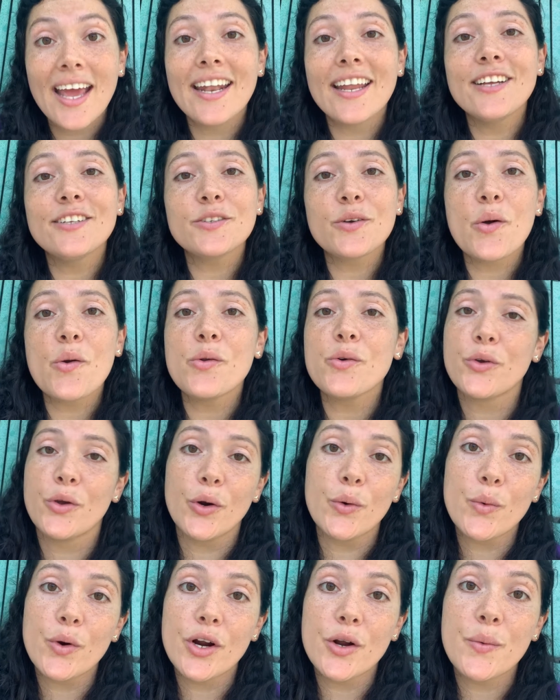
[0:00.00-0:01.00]
in total,
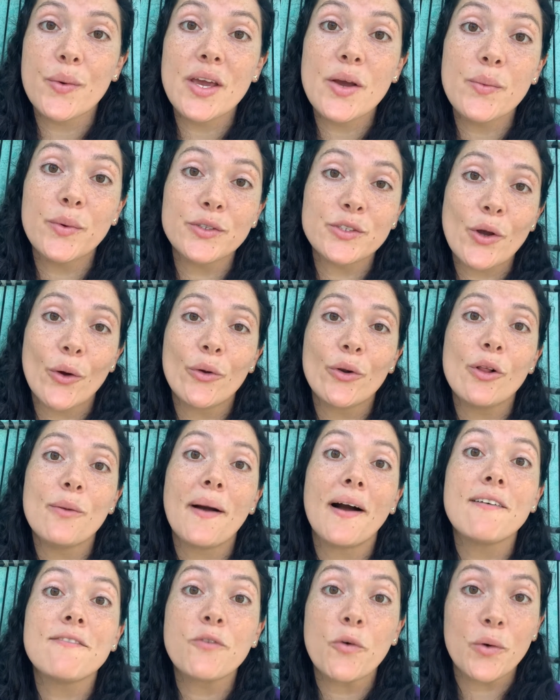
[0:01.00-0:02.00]
your work week will total
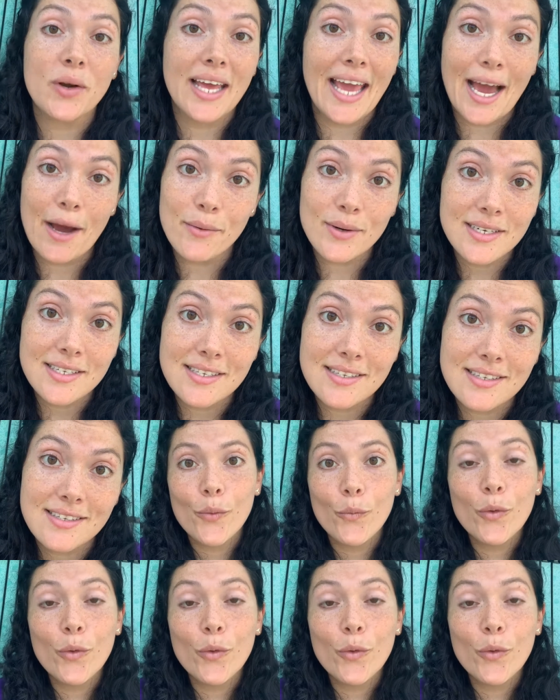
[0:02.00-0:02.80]
about 40 hours.